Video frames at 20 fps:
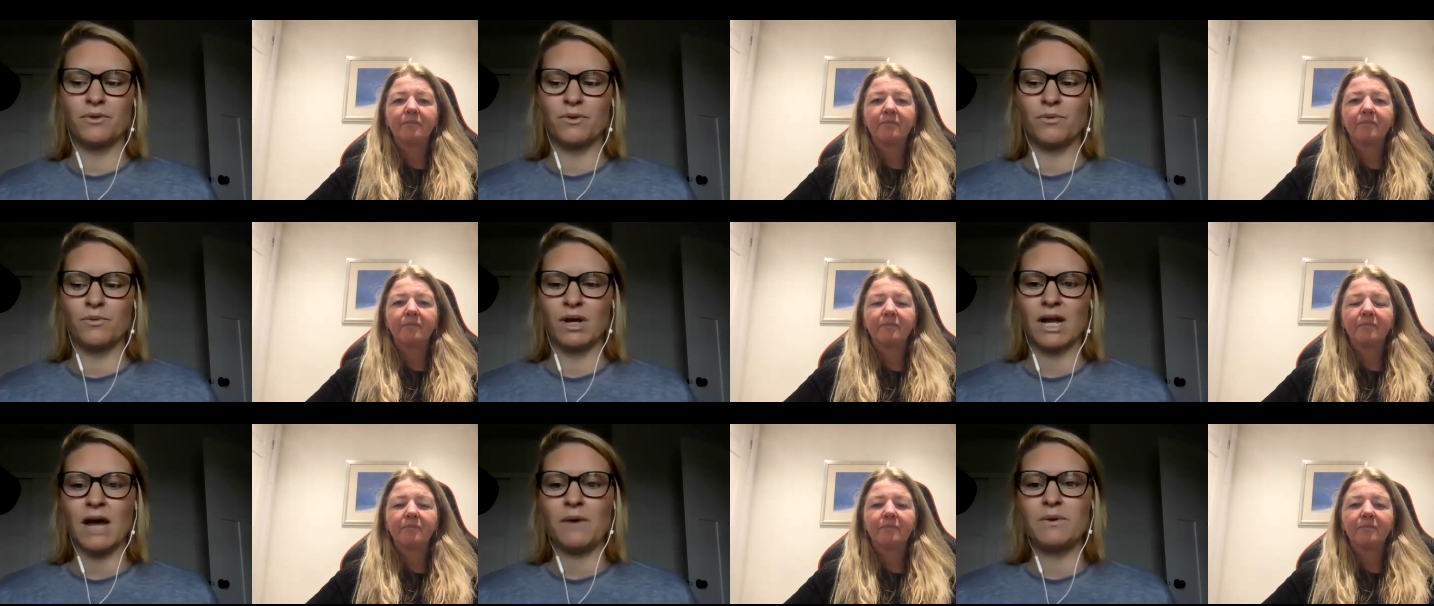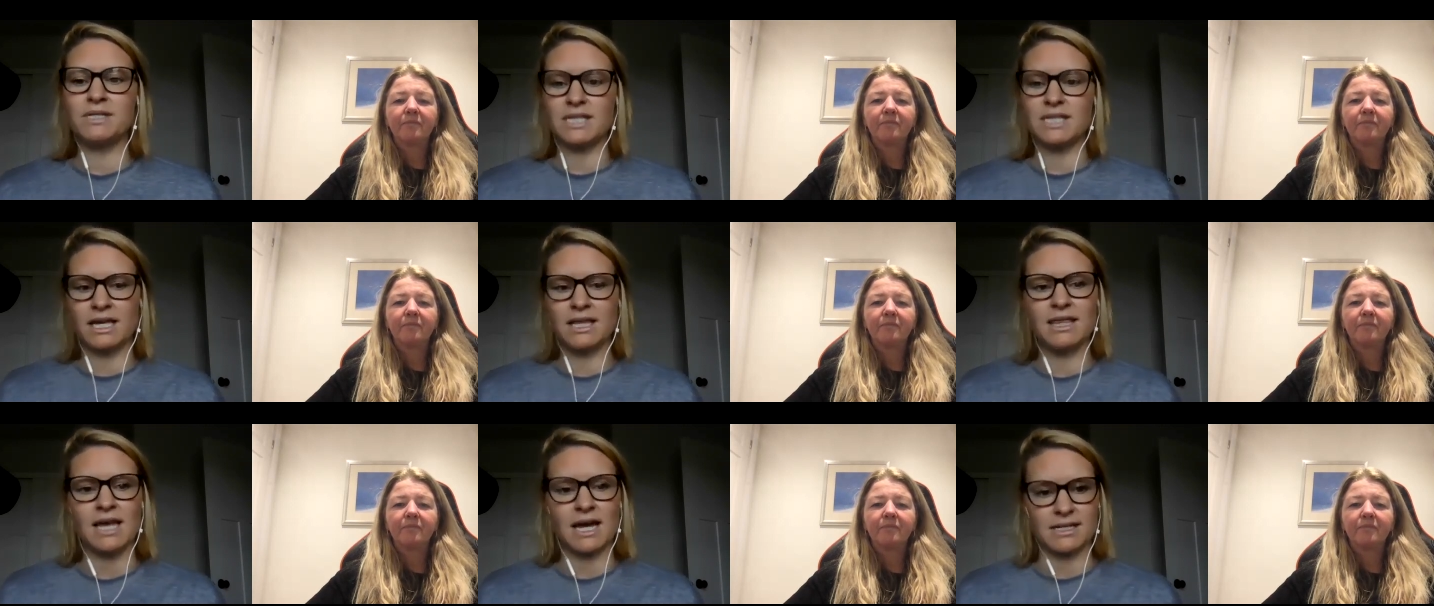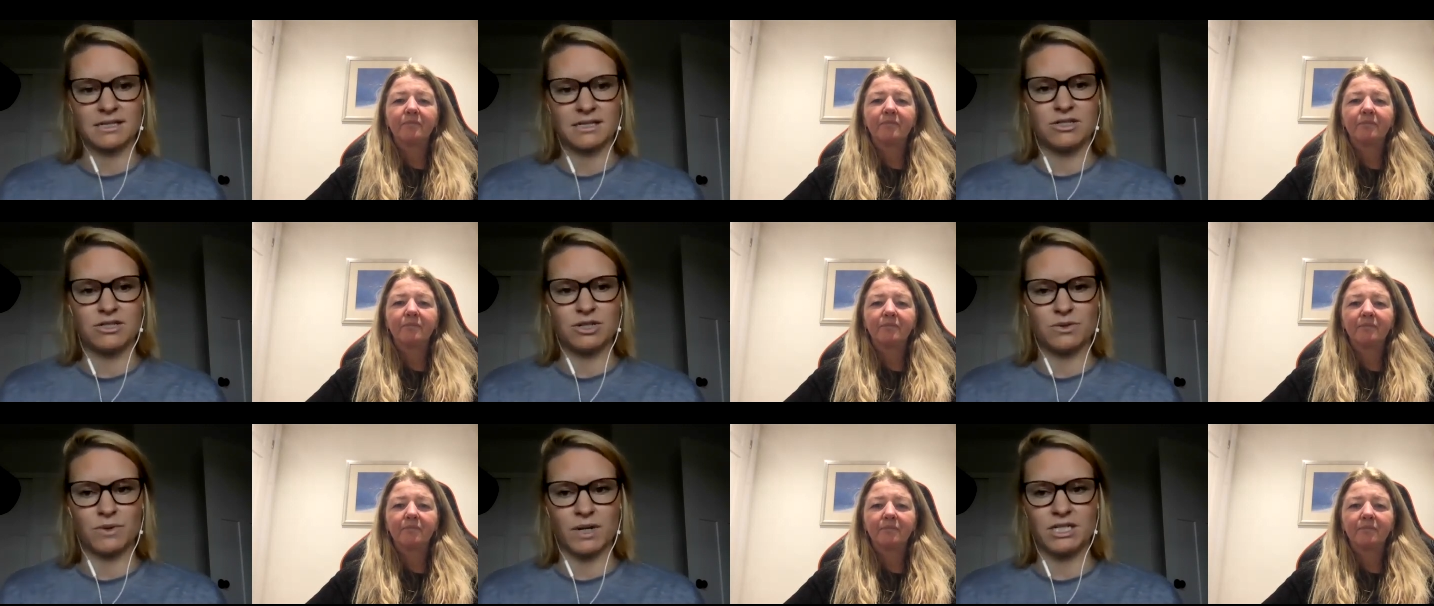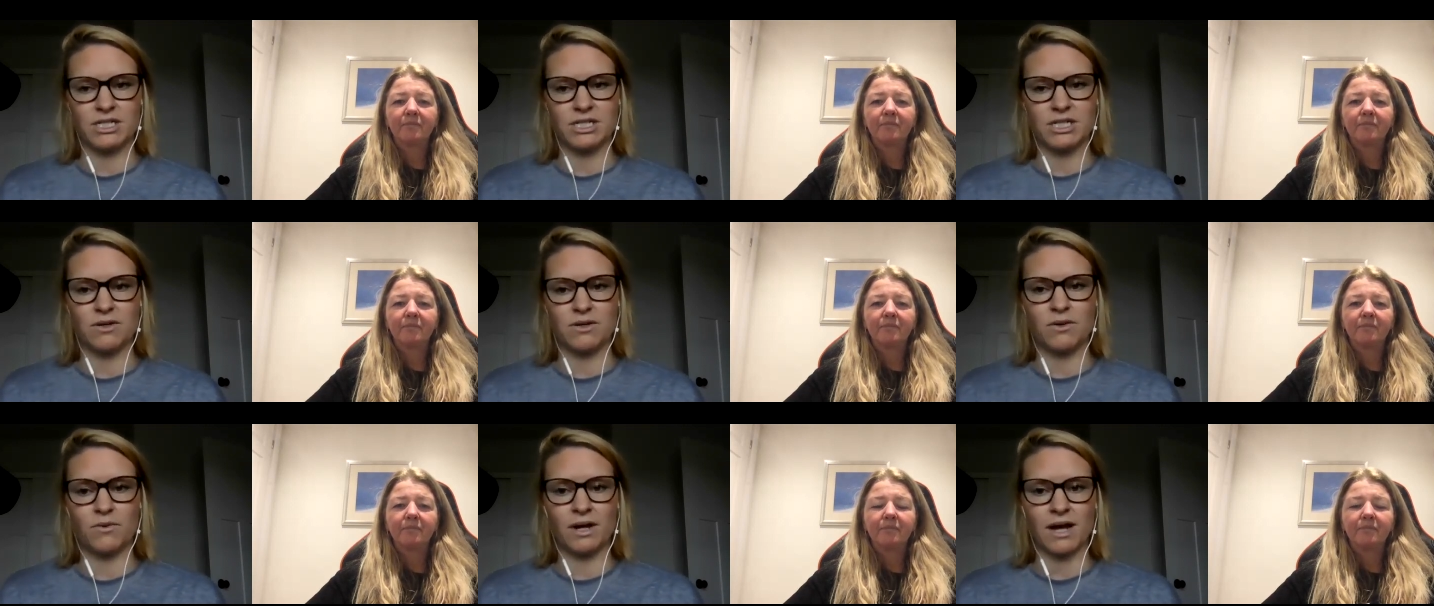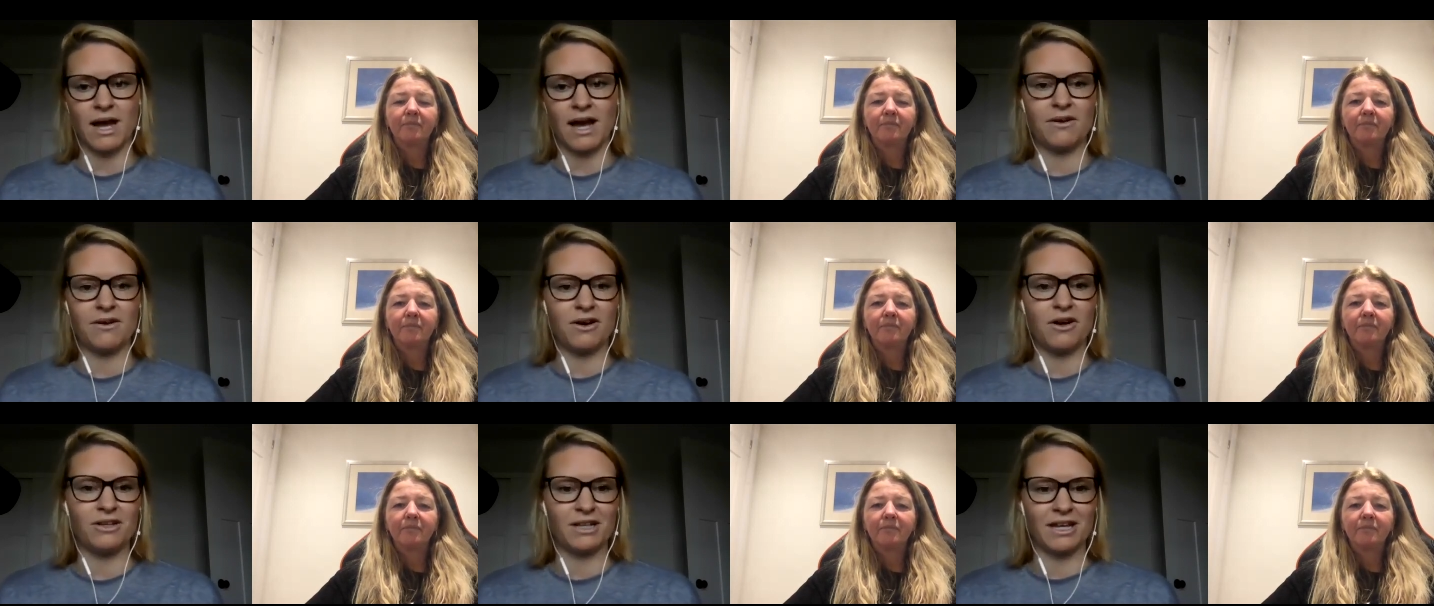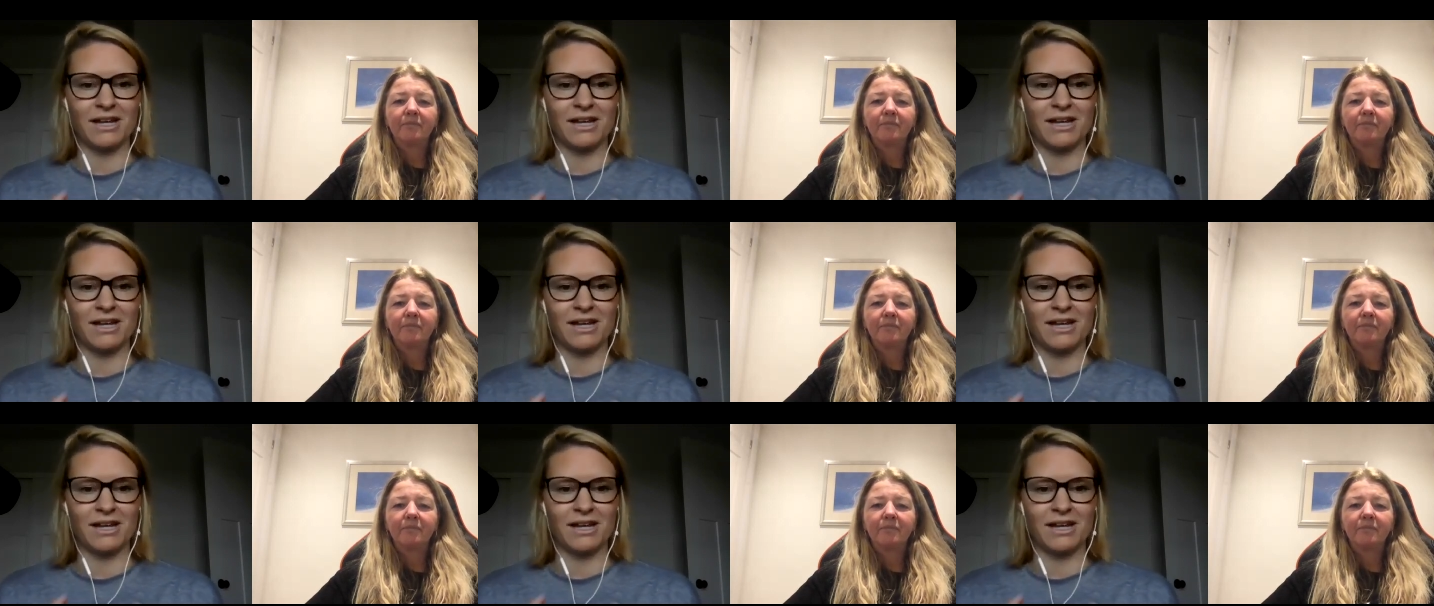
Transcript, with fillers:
Speaker 1: when I was in that situation, what I call it